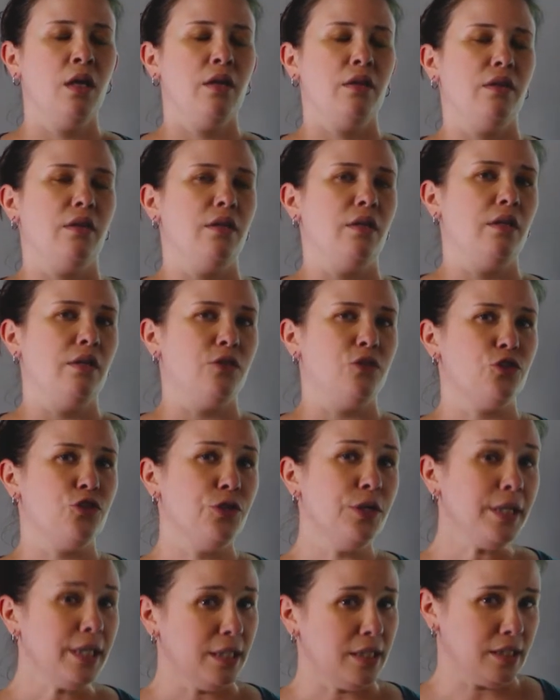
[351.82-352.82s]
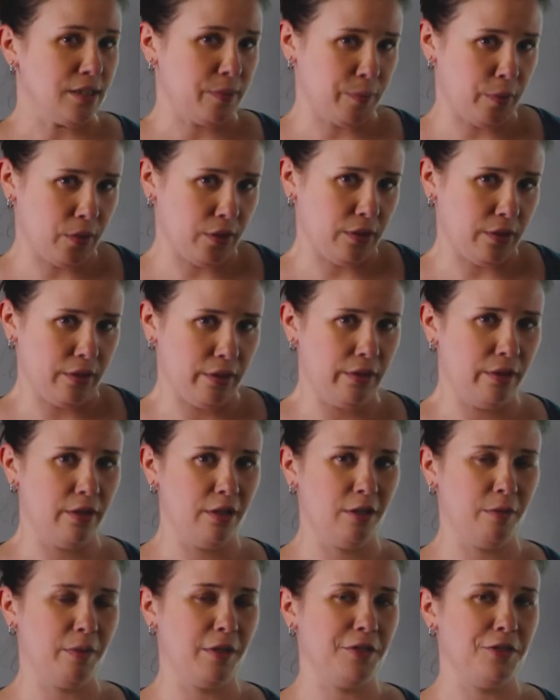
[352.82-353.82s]
The trickiest part
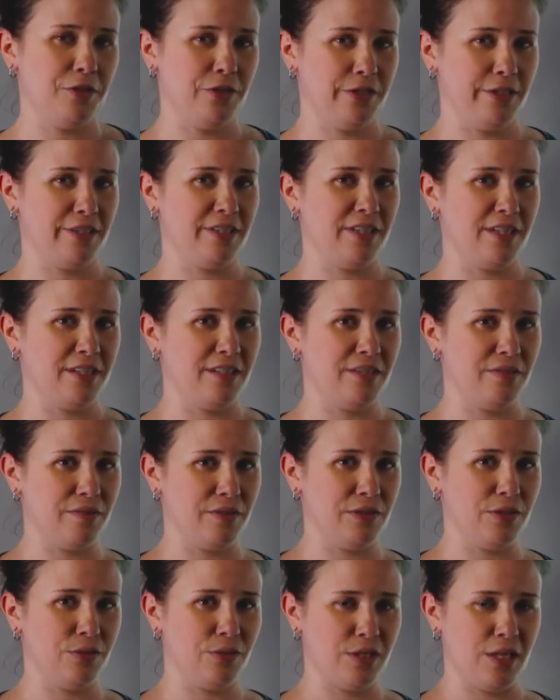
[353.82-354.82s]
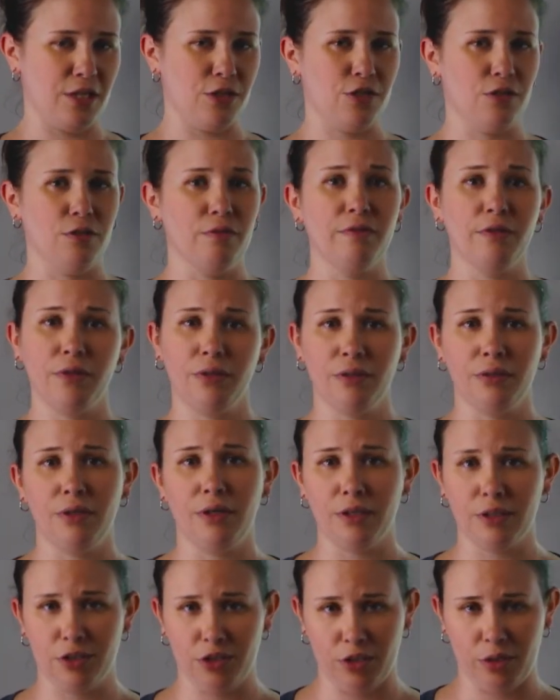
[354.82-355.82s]
about using scientific notation are very
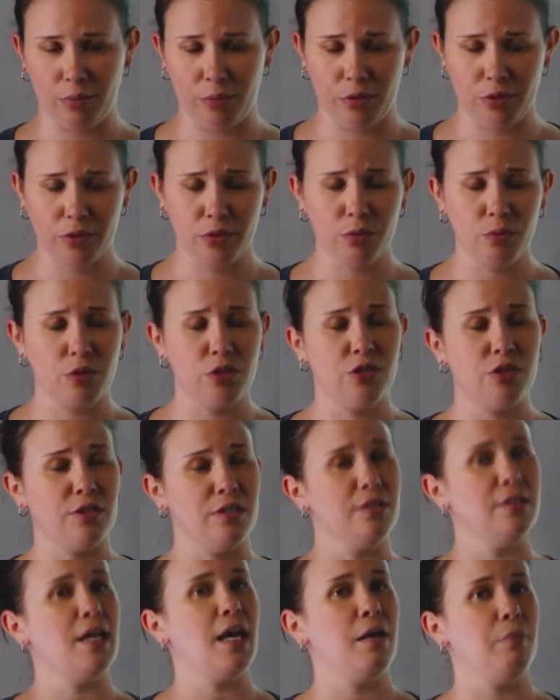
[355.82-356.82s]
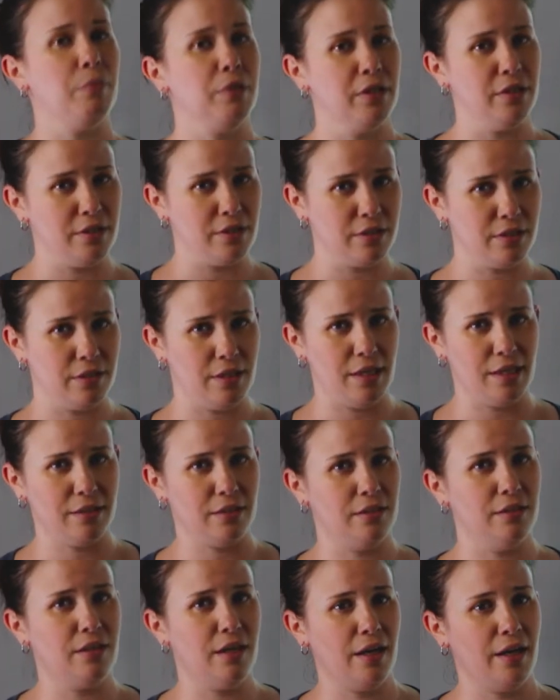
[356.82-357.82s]
large numbers, which does happen in this class
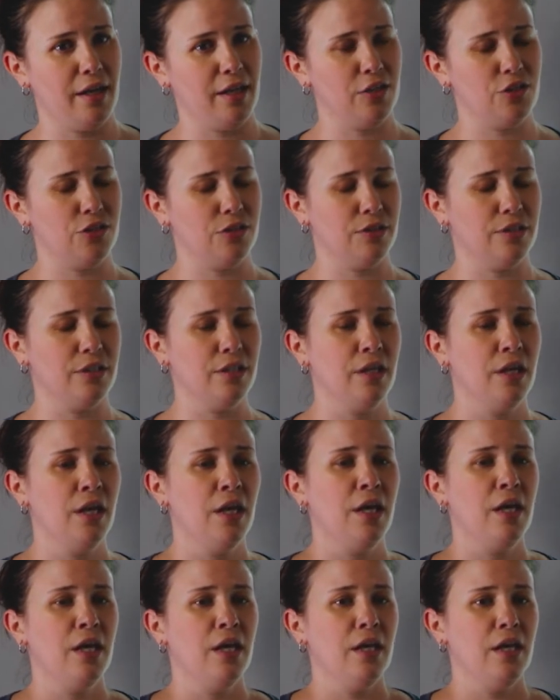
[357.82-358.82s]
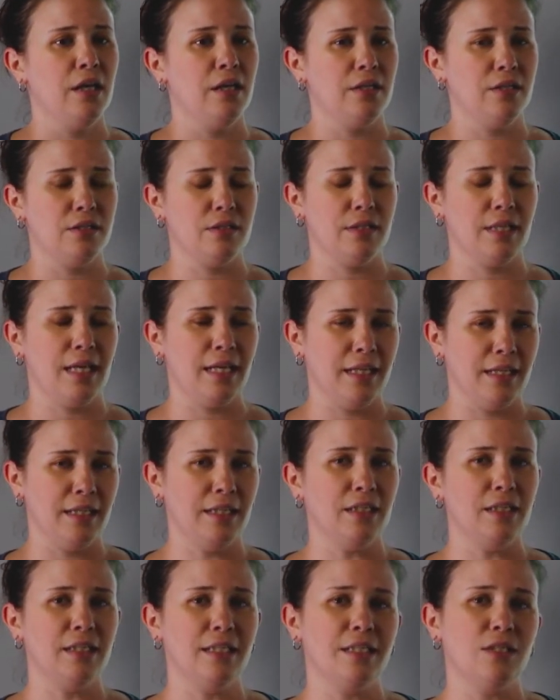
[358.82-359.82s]
a lot actually, is getting
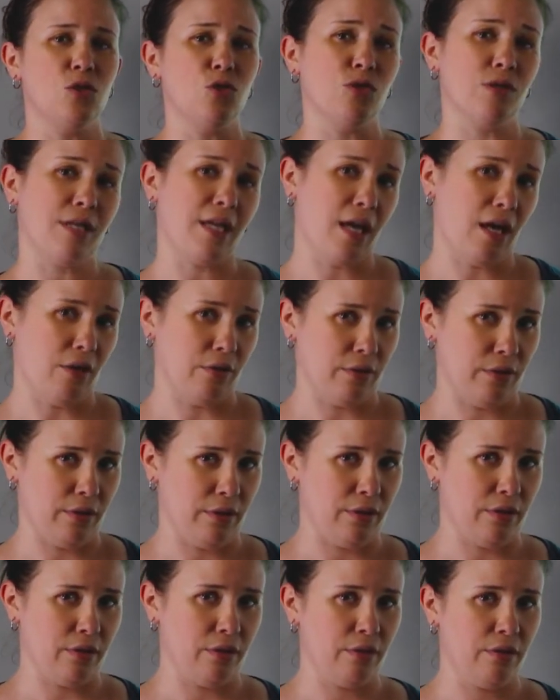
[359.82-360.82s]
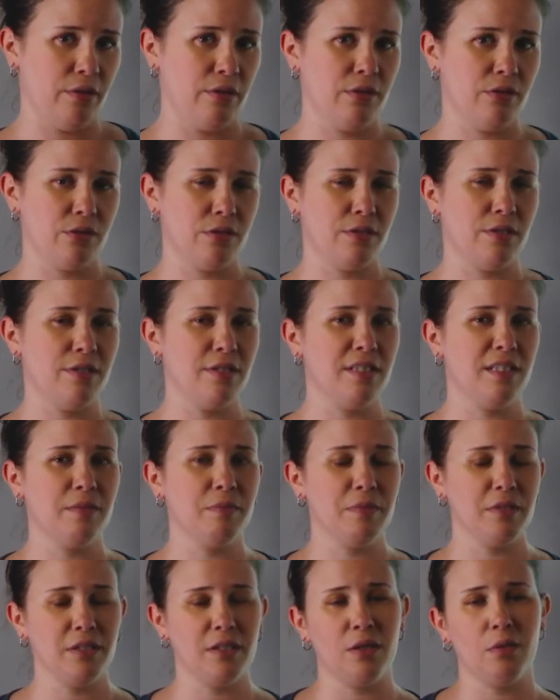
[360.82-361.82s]
it into the calculator. So this is
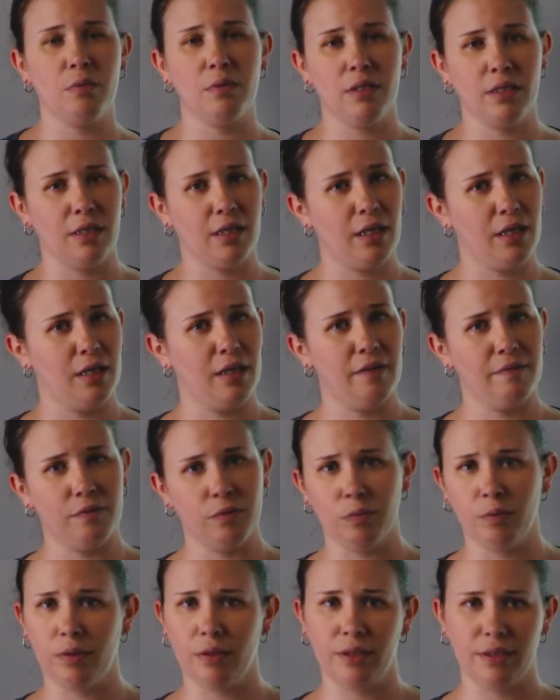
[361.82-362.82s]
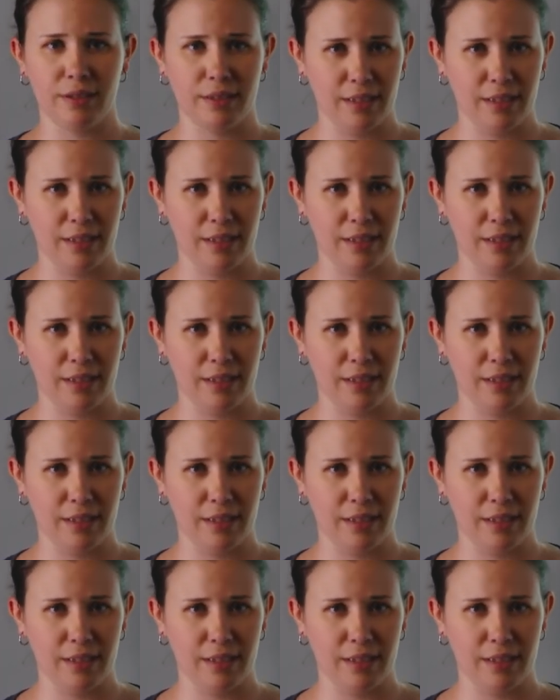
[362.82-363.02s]
something that we're going to kind of have to work on